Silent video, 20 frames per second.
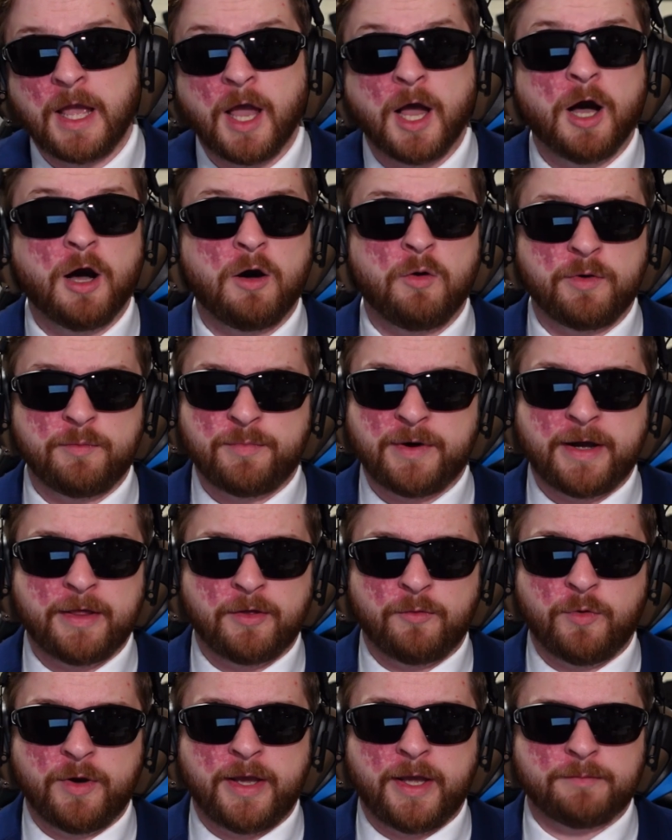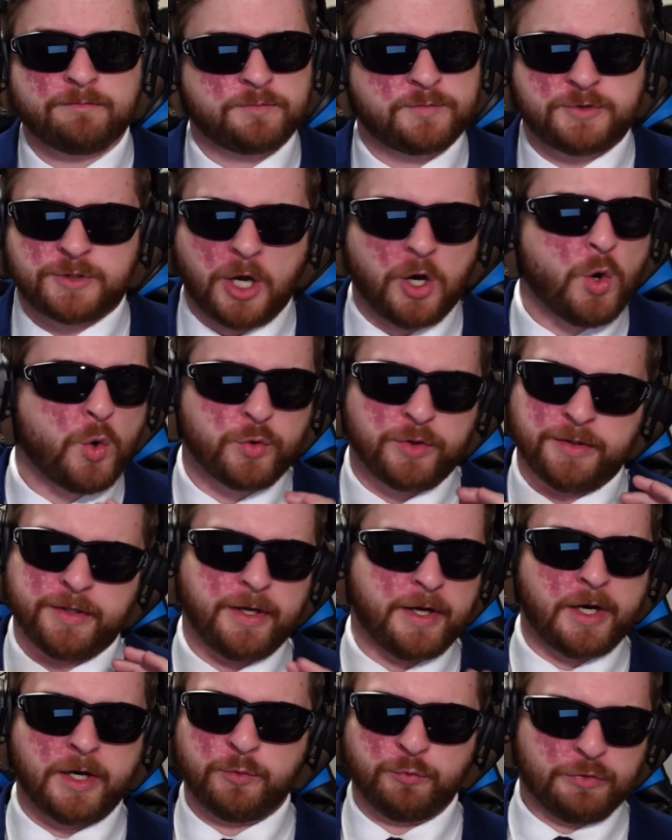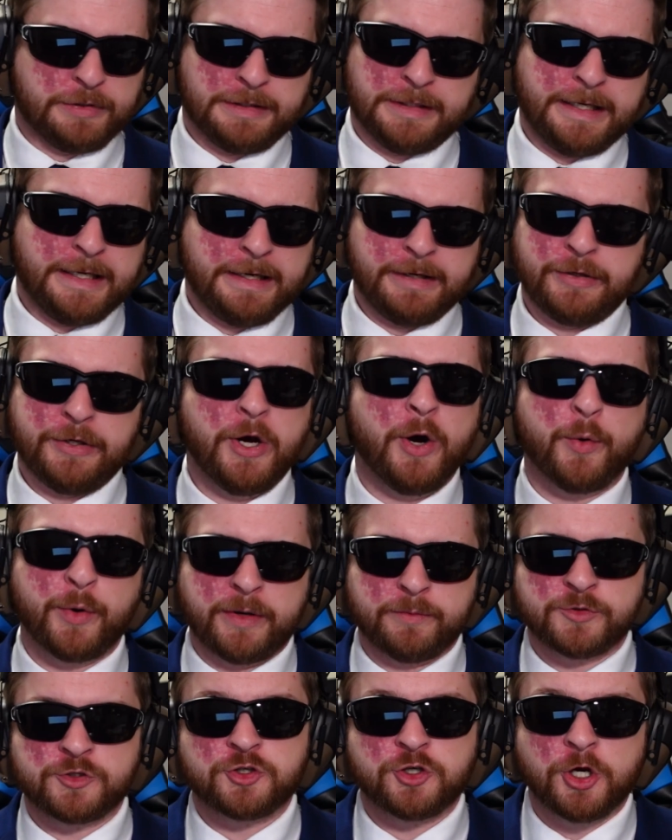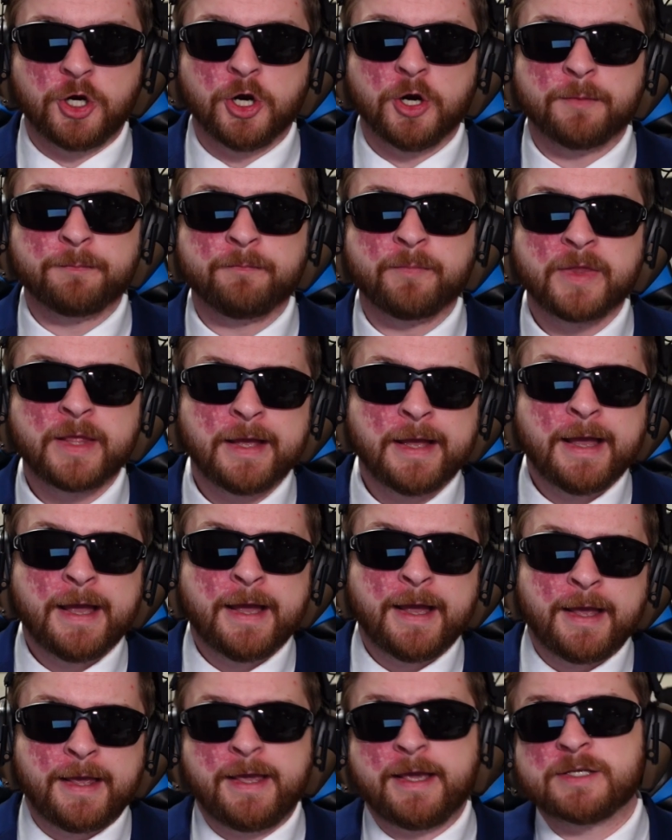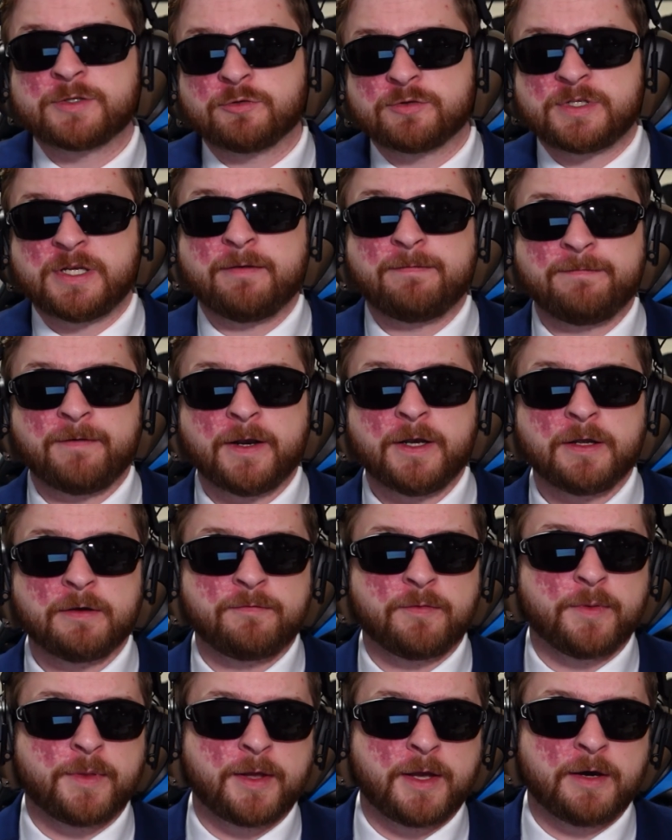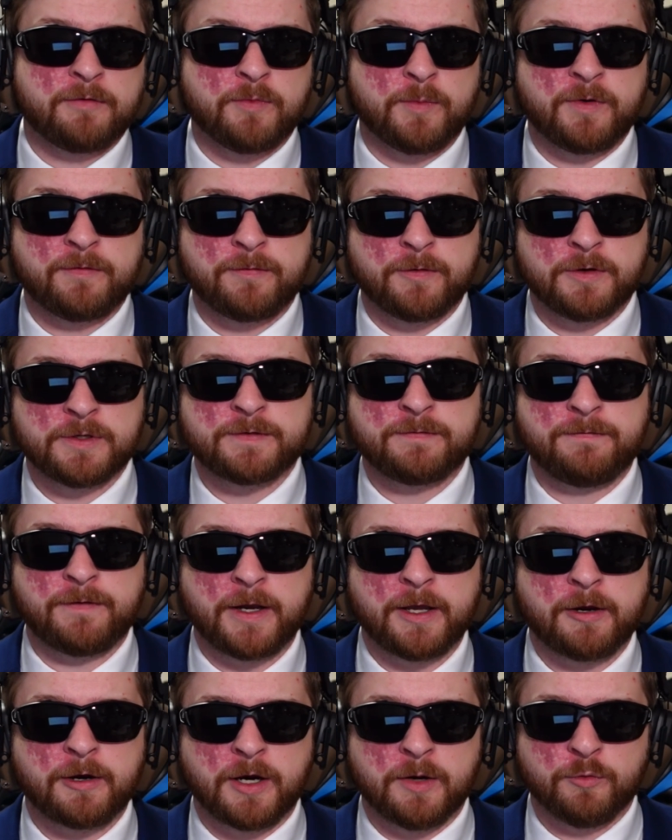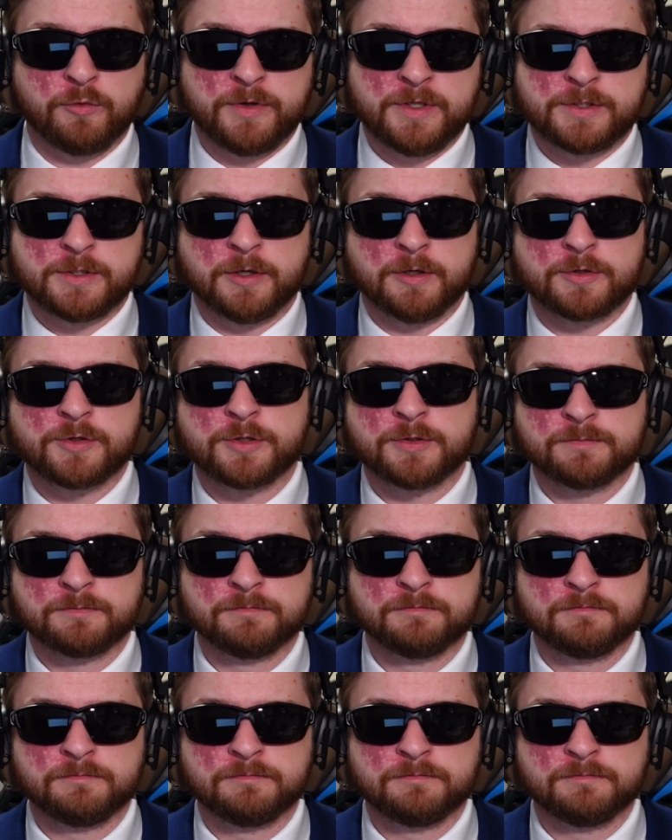Oh, and by the way, totally unrelated note, I'm sure, he has received funding from the government for his firearm research.